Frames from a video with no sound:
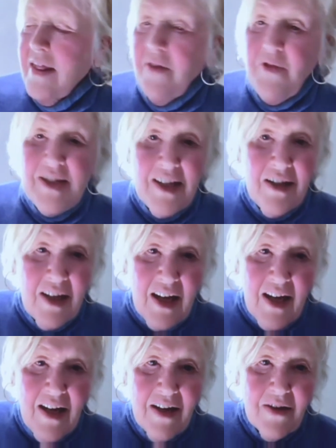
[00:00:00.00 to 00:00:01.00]

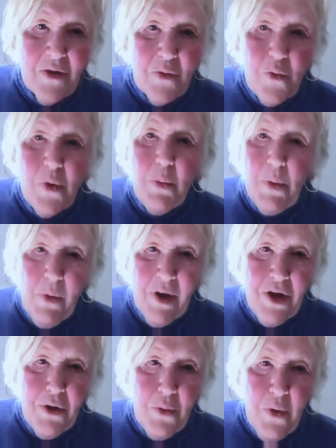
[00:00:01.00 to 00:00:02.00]
facility where we want
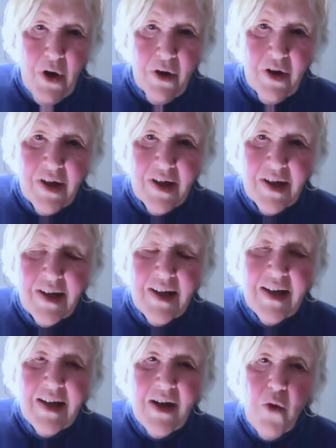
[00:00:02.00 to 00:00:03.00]
you to work
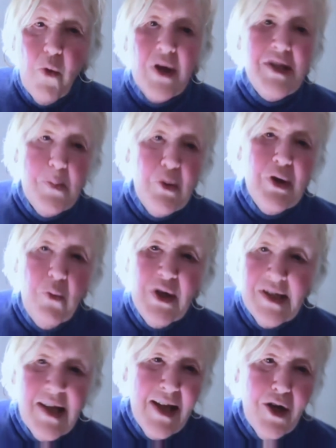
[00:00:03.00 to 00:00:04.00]
wants a
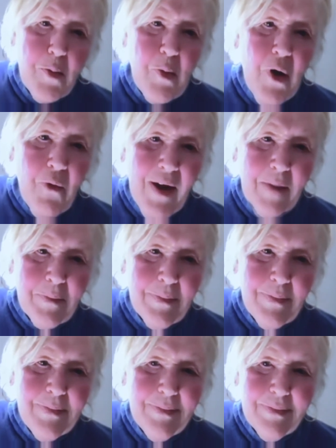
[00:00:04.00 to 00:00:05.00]
theater program.
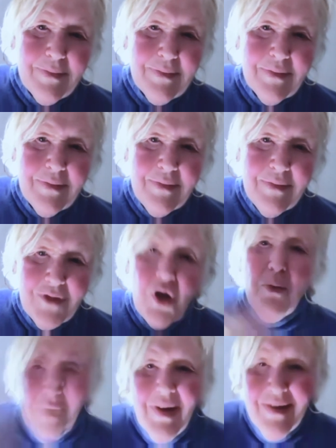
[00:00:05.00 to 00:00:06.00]
So
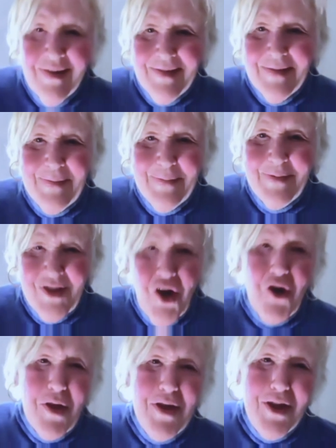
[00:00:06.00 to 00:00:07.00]
start
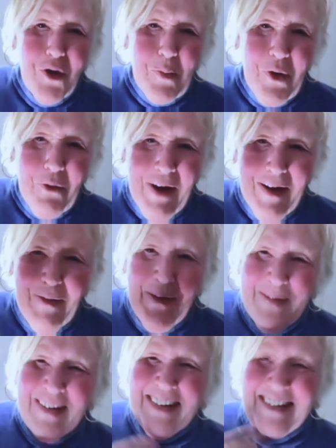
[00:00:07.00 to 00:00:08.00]
a theater program.
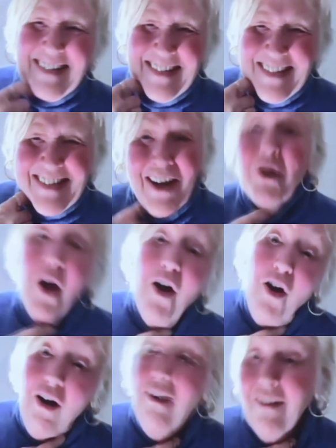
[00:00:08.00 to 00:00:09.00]
I was like,
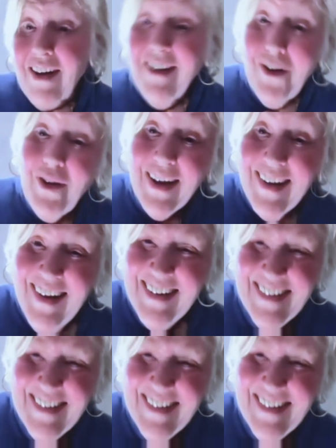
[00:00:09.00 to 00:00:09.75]
oh yeah, okay.